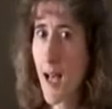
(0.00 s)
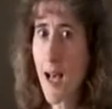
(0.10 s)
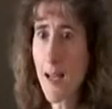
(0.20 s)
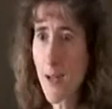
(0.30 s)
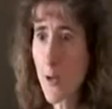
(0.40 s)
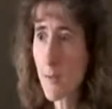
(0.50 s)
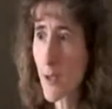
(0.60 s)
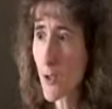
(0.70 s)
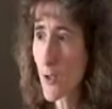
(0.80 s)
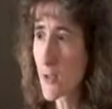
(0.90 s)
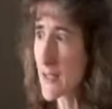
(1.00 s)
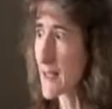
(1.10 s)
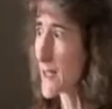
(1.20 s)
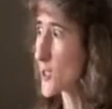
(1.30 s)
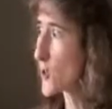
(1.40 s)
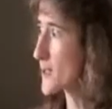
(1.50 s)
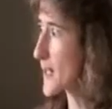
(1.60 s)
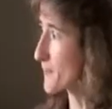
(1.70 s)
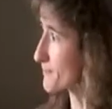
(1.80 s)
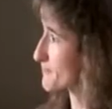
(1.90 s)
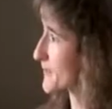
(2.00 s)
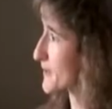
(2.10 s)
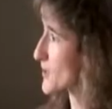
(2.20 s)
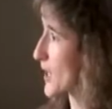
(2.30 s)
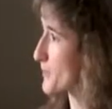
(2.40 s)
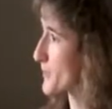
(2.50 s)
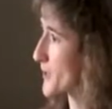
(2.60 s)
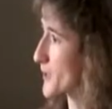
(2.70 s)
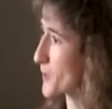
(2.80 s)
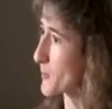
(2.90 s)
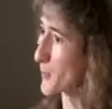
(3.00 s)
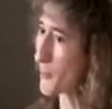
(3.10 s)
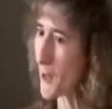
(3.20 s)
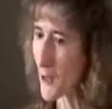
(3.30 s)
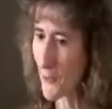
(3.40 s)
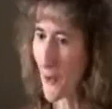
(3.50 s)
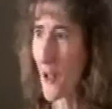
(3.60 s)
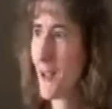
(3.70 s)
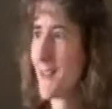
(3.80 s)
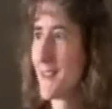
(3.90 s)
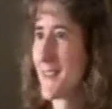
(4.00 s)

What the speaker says: And lo and behold, this lady shows up at the top of the hill above the waterfall.